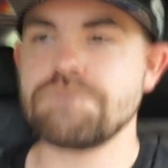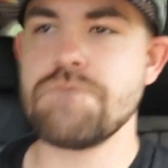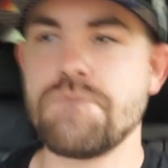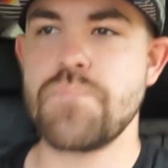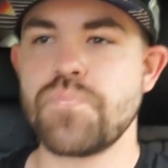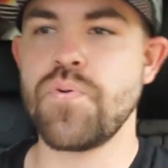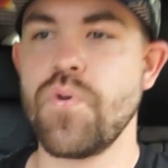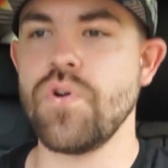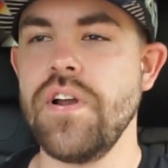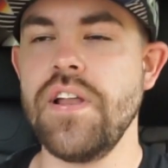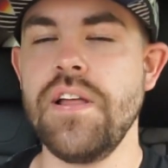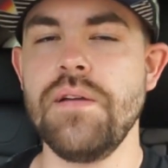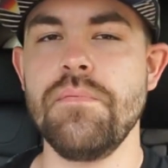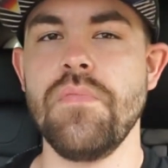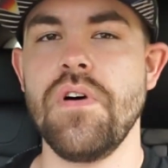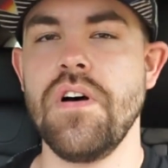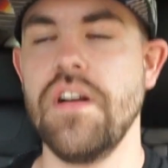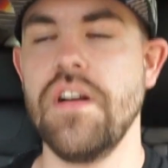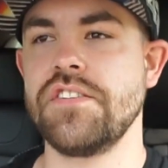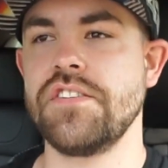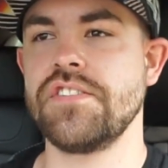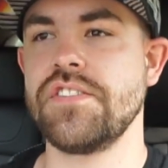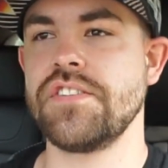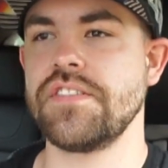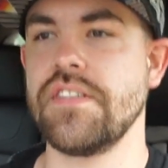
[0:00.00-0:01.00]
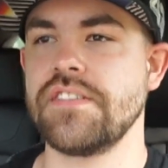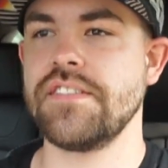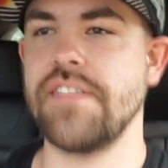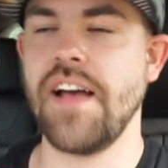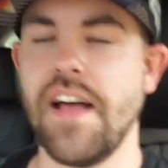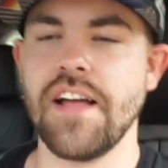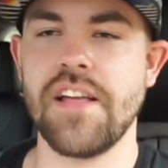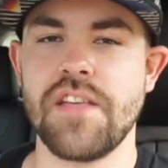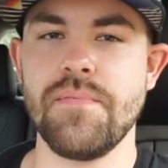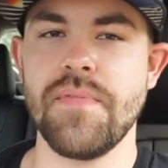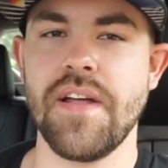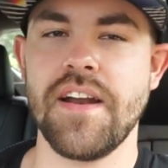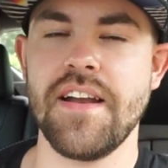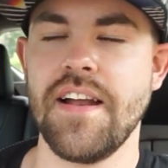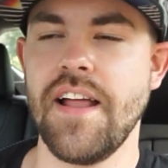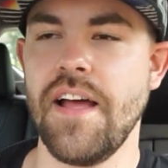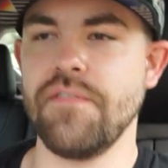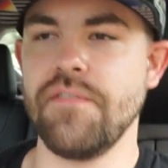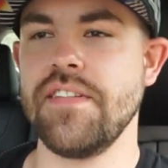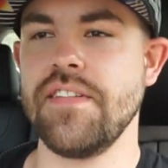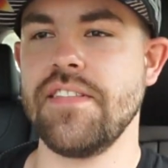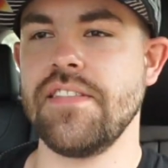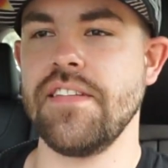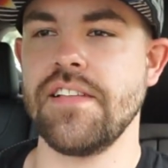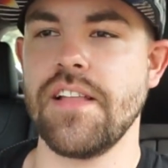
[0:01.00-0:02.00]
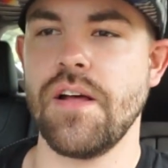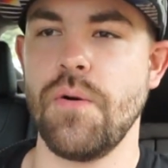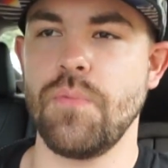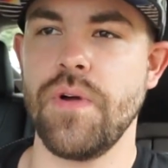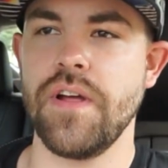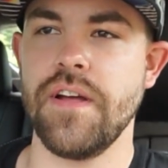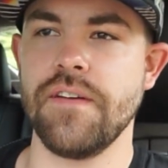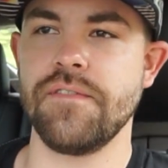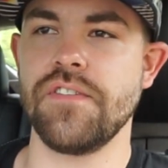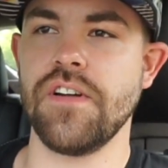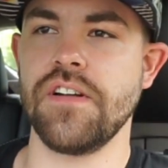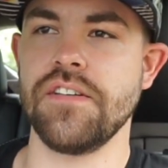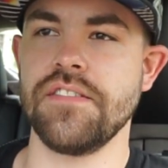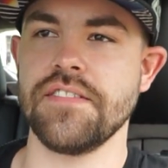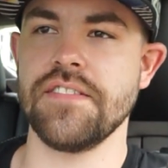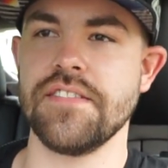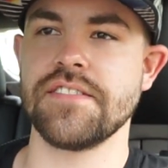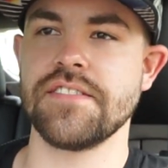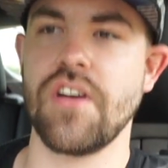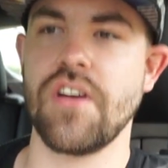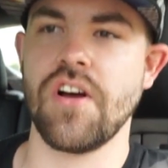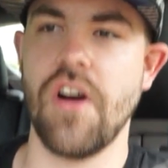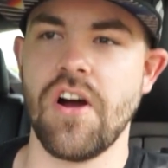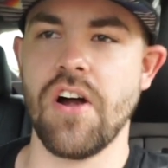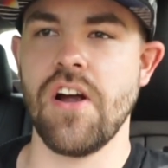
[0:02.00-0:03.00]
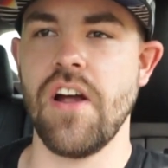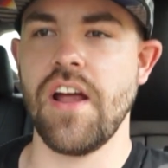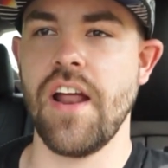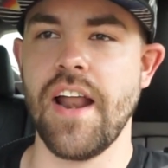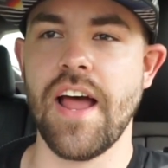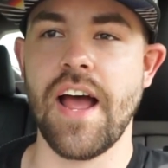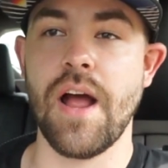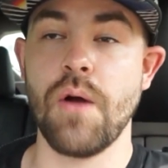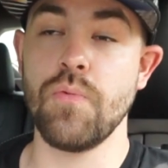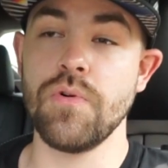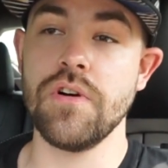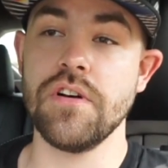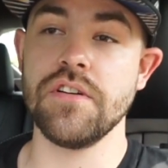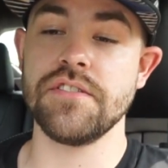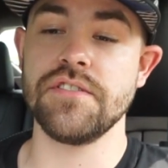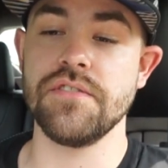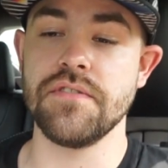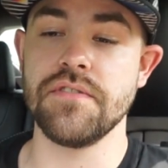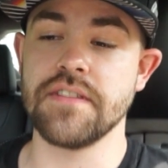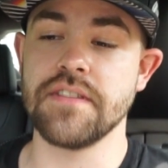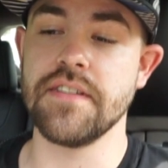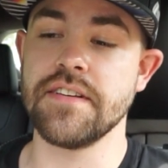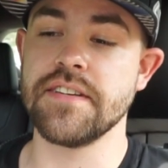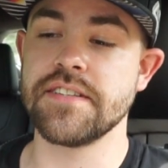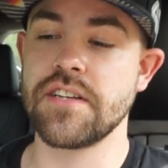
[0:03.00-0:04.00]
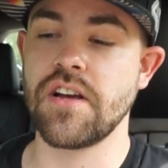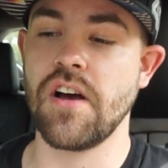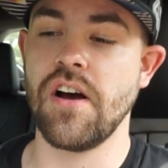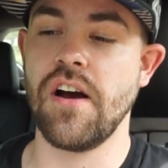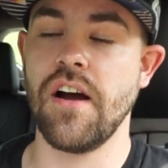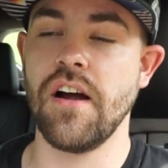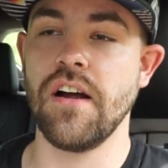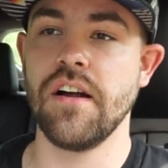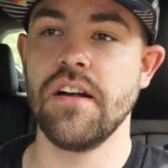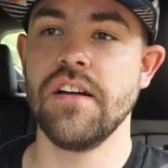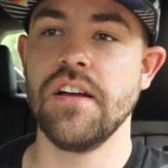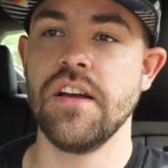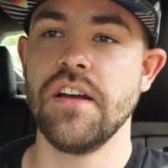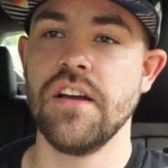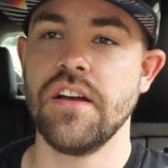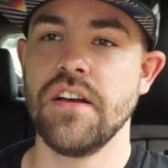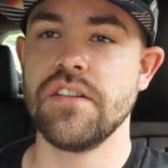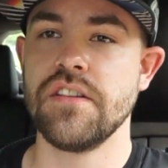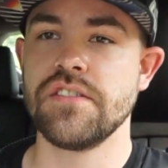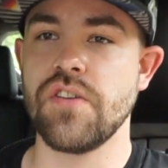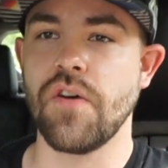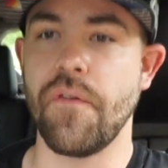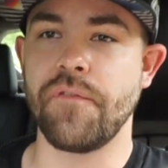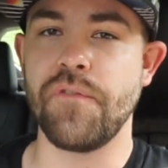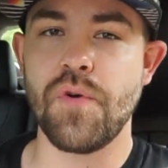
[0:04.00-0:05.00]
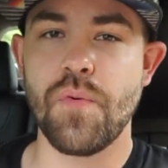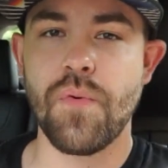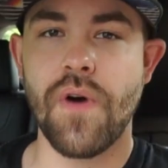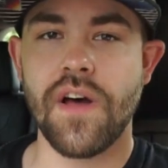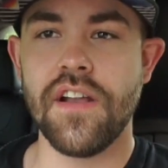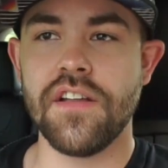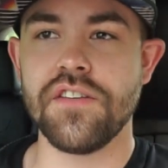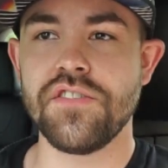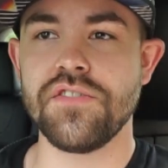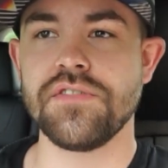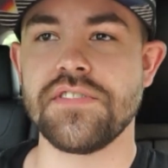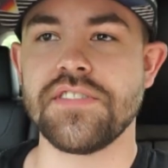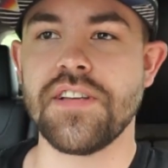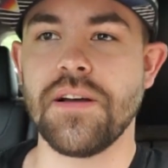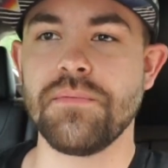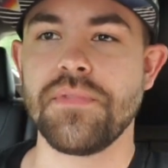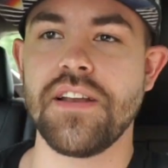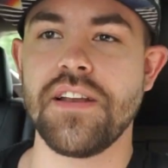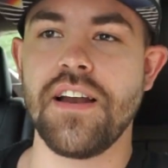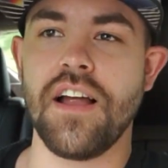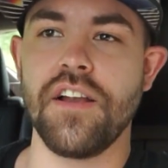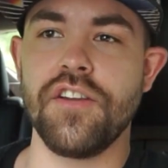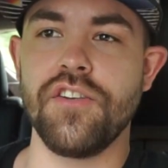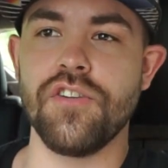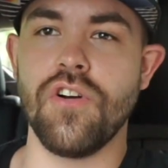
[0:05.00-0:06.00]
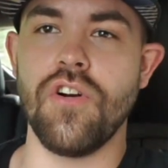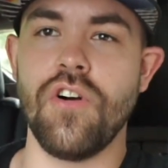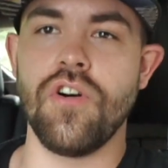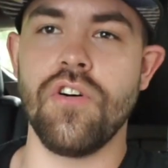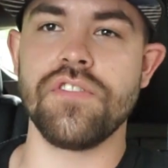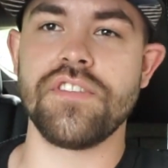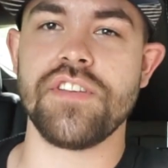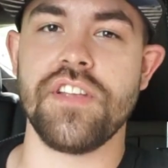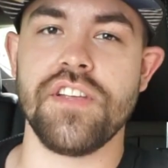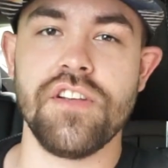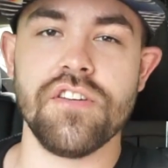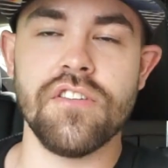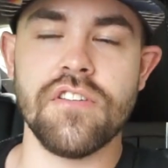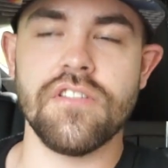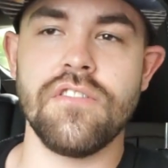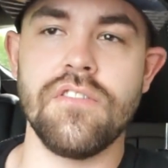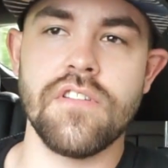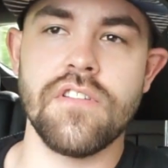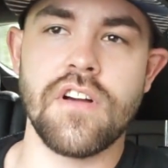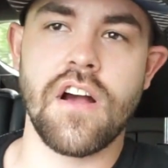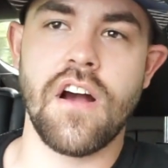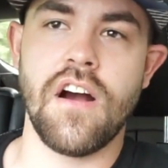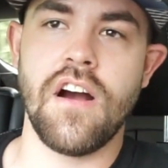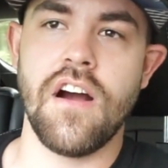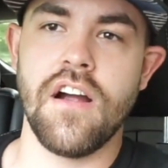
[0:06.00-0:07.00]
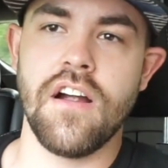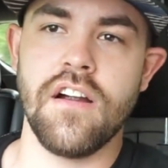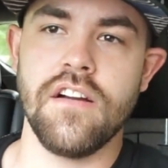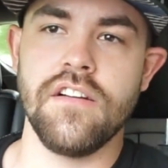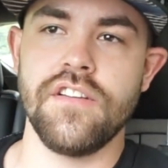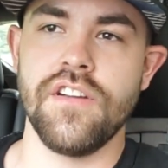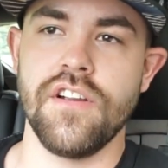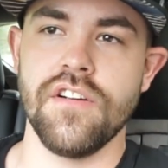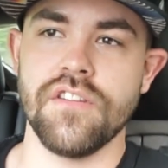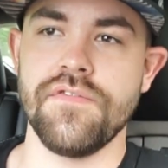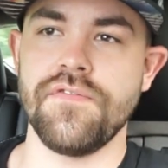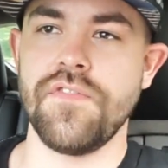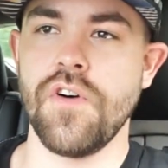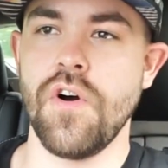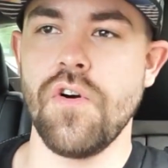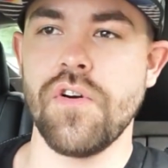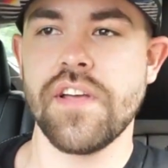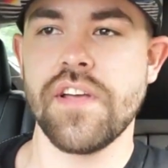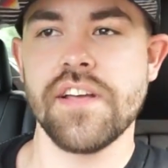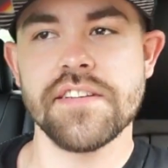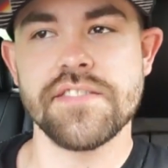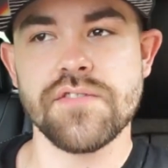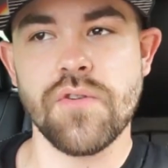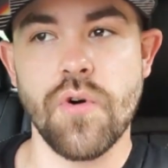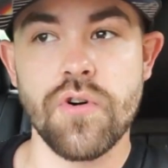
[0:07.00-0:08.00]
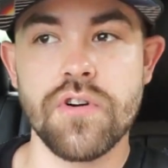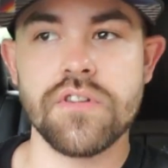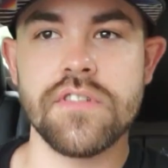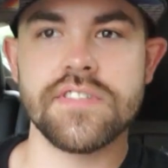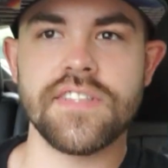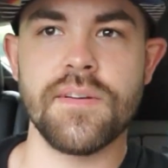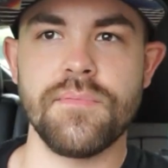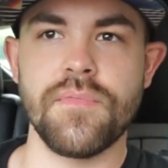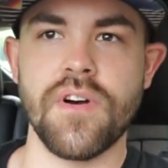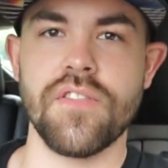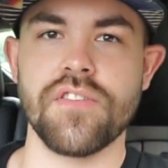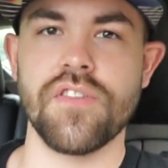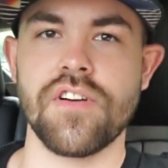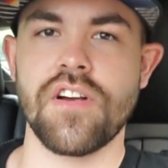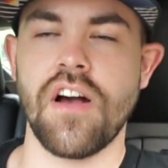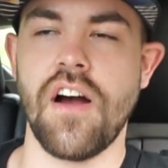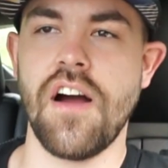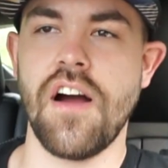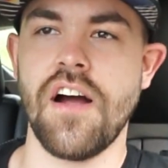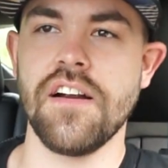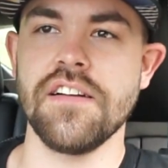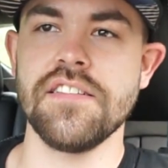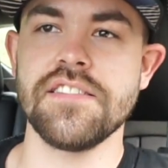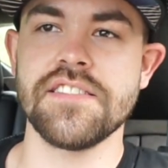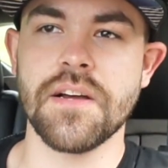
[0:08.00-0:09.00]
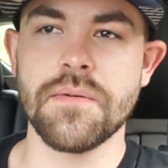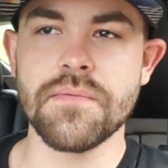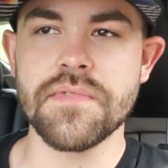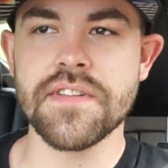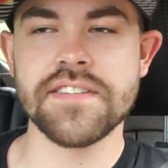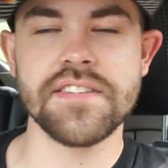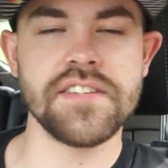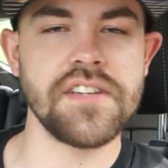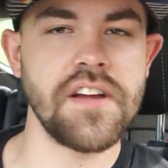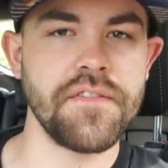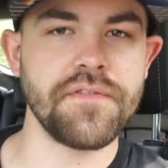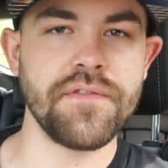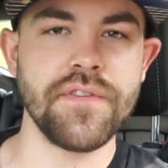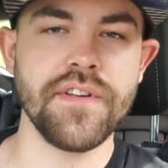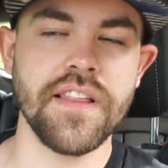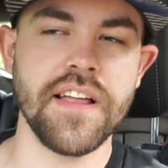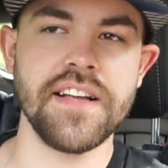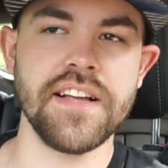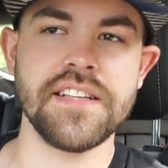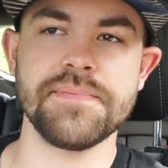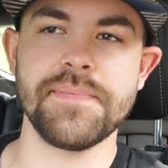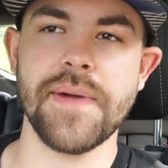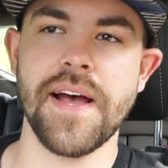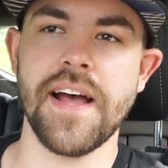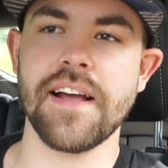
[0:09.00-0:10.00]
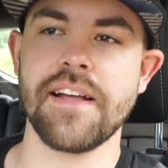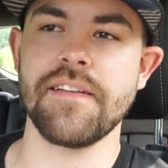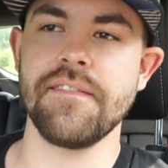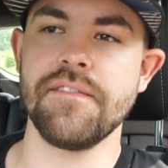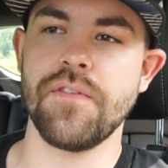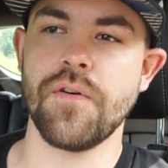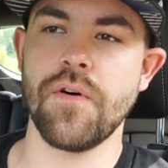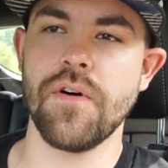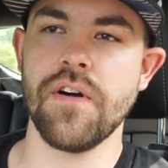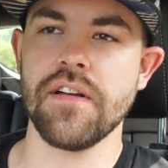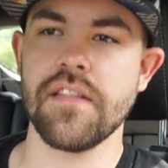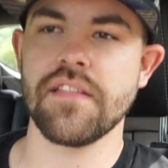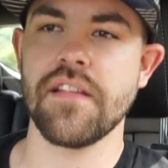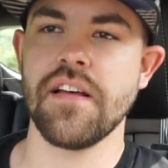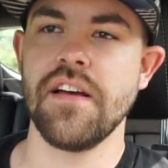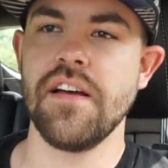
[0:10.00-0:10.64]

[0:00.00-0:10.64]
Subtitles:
pretty much documented everything that we have done to this car and I will do to this car. So if you want to do something on your own, to your own car, your Focus, or some other car, some of the stuff relates back and forth.